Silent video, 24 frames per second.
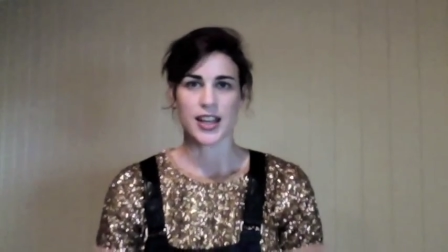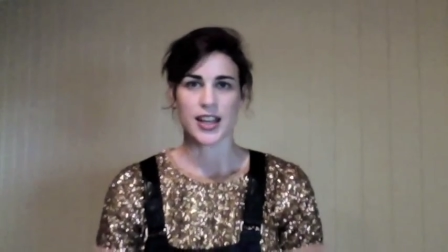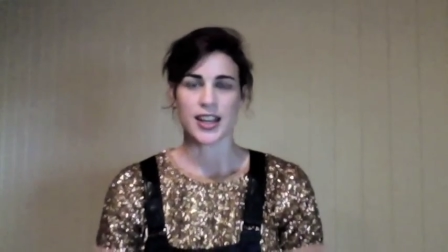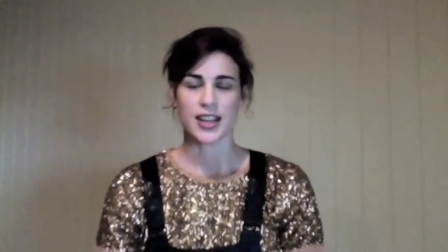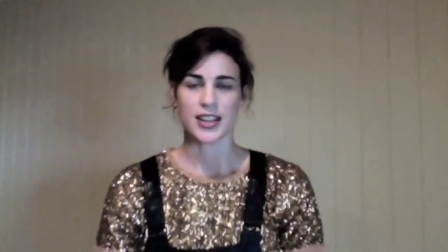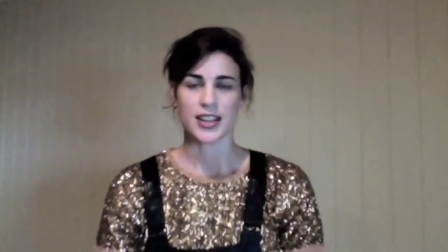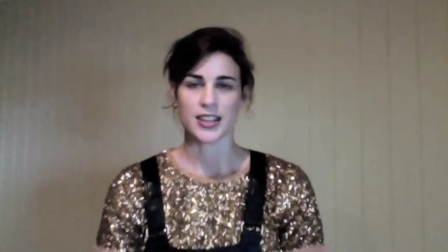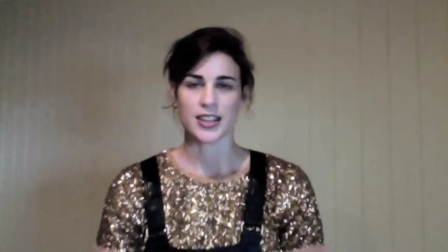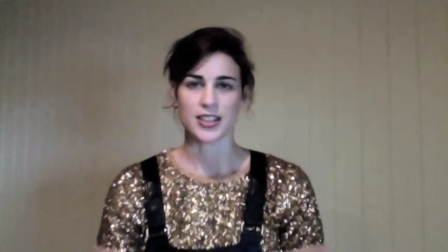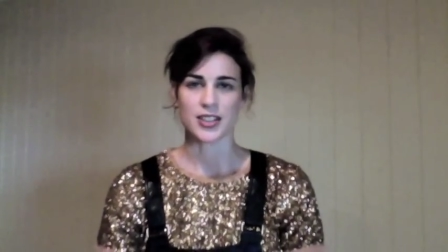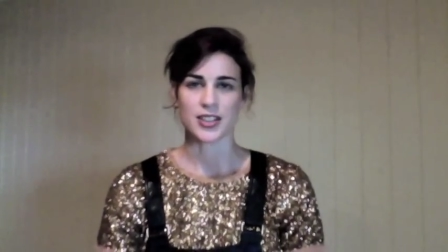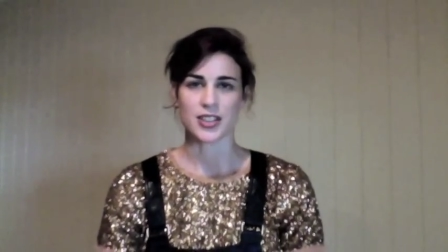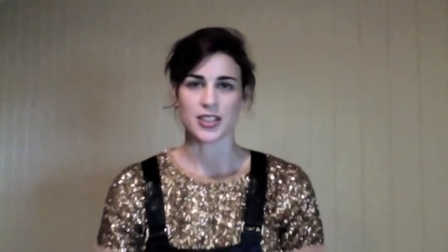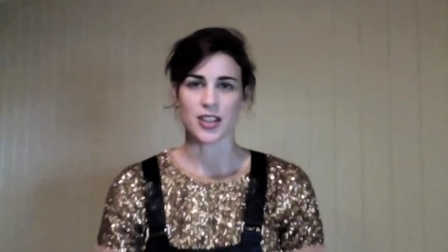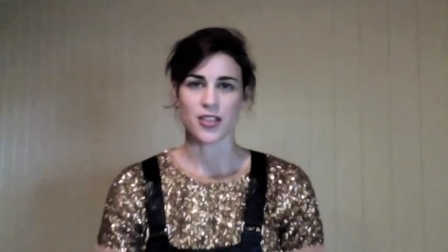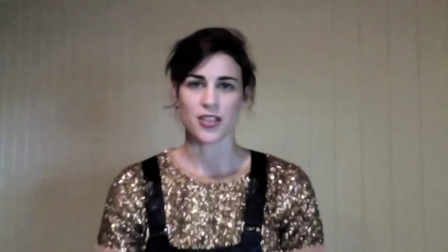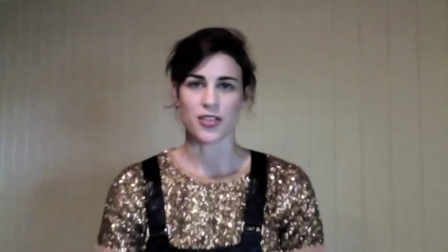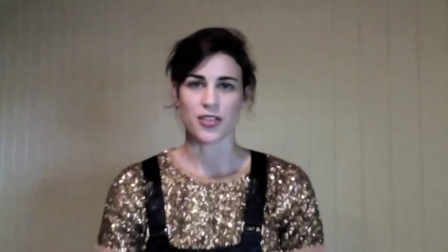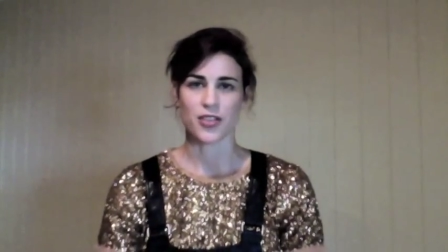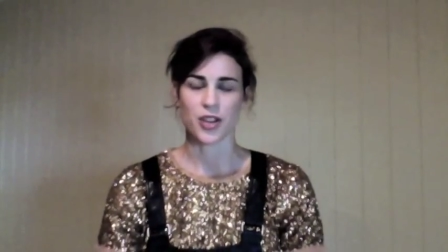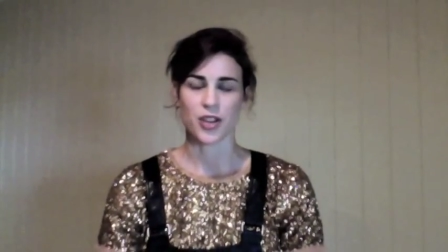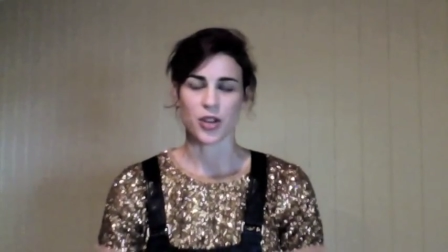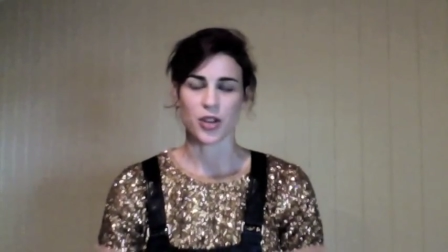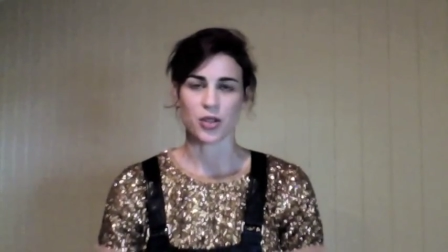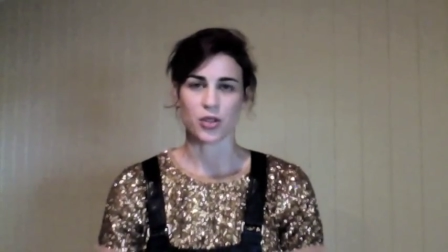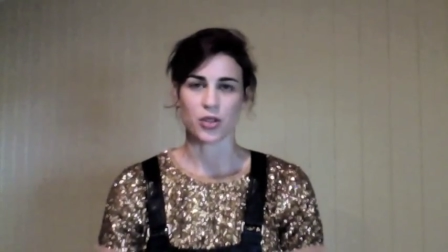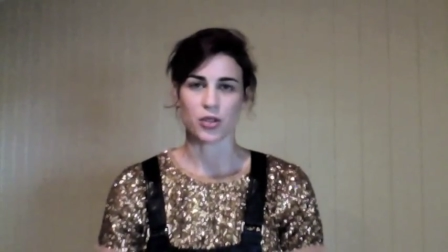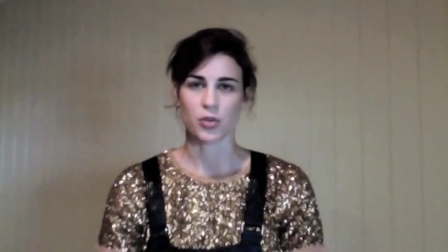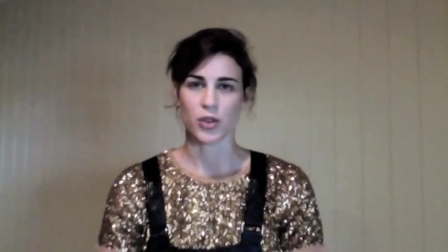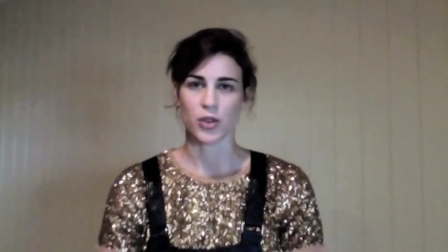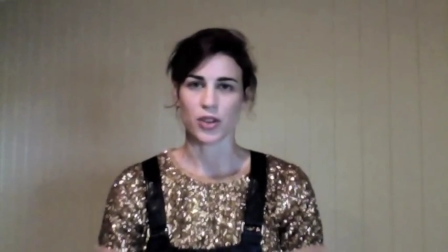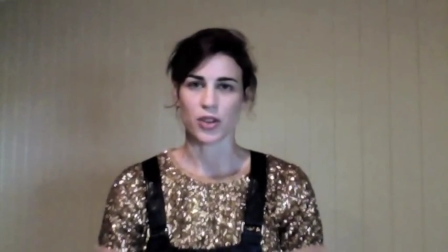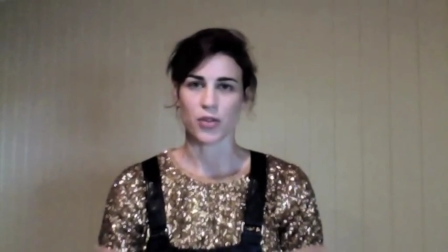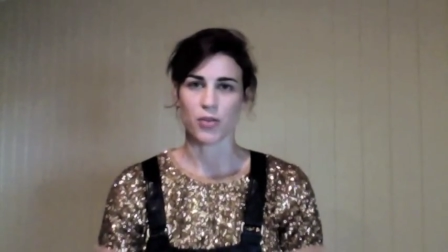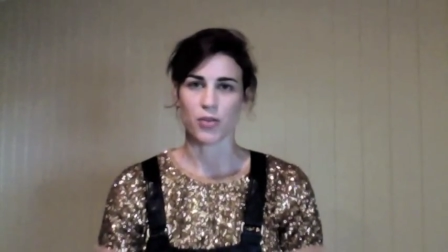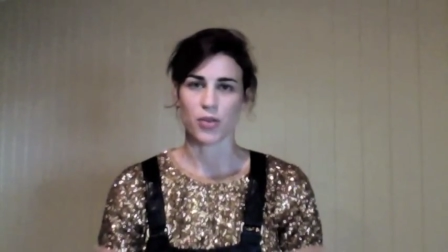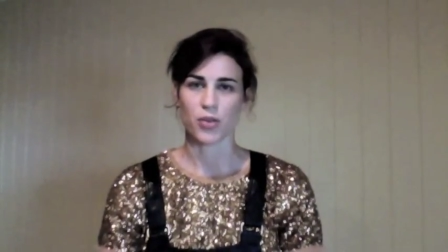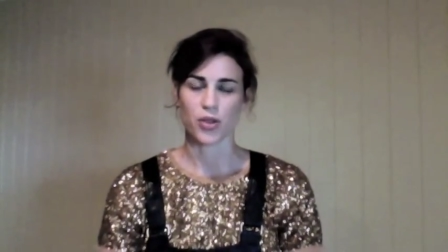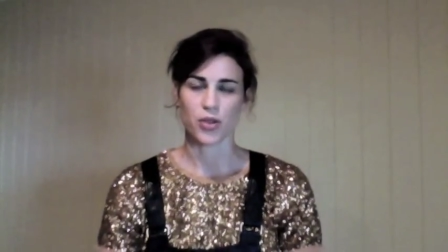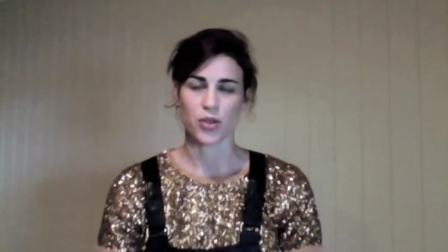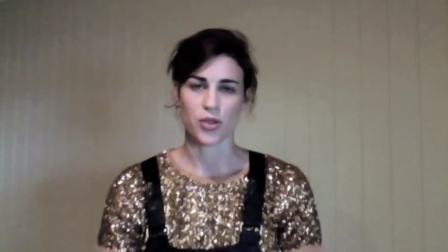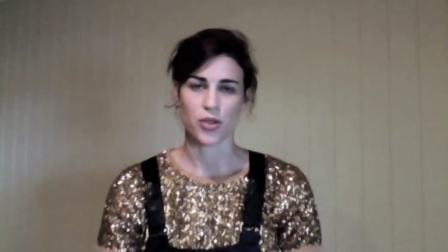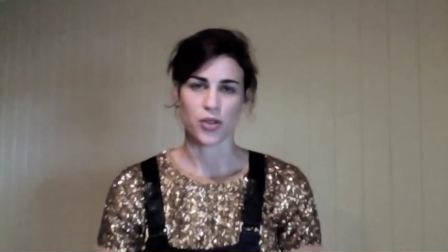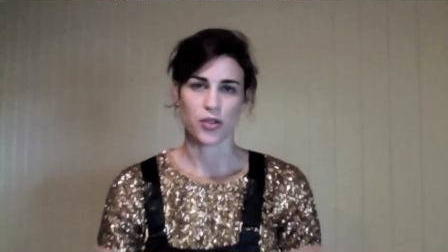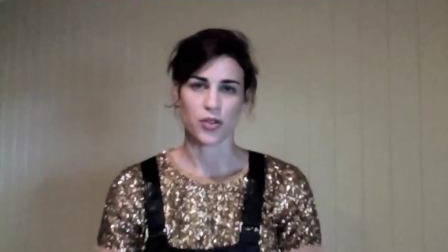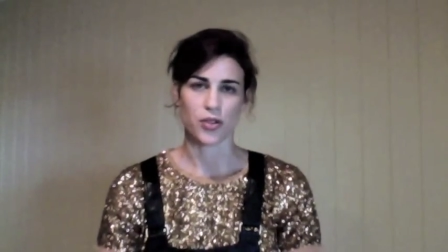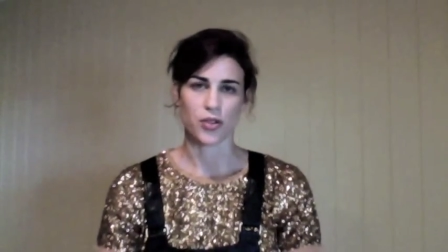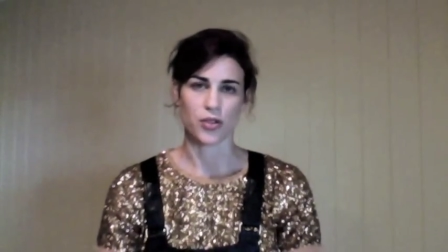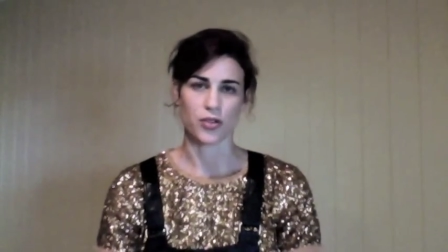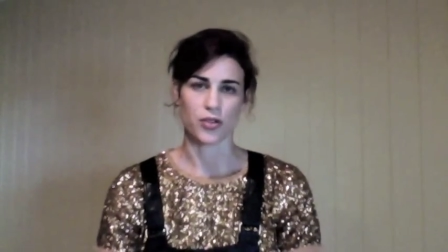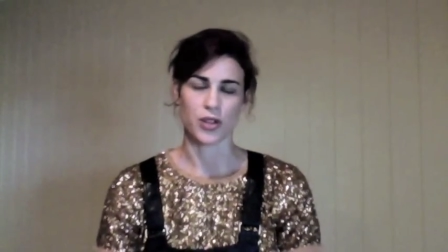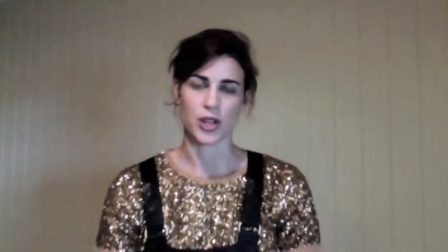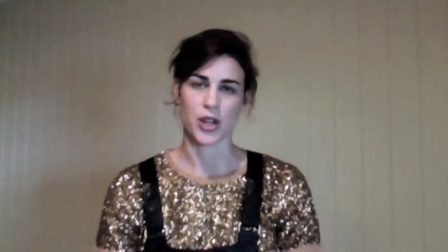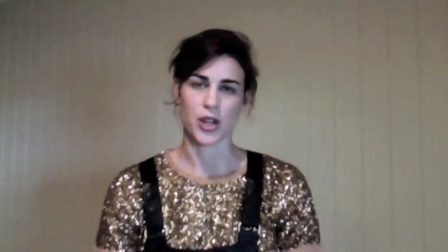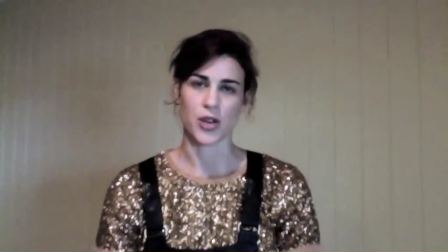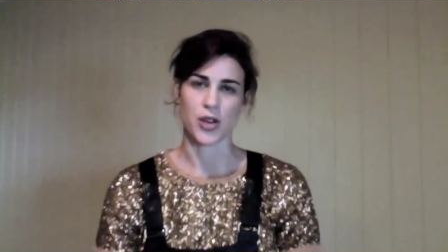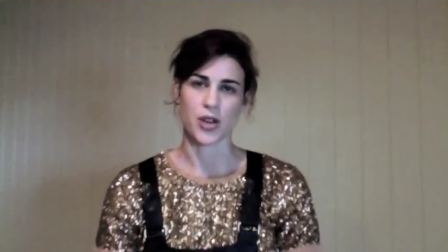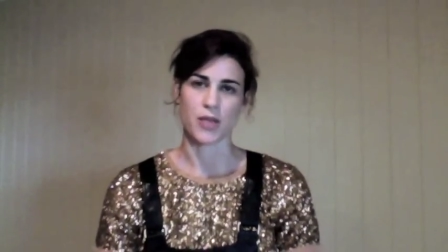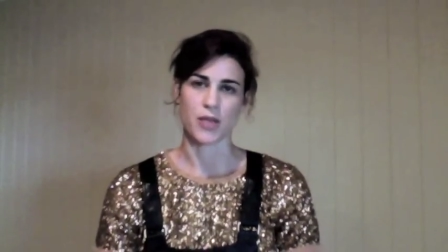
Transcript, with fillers: It is filled with beautiful video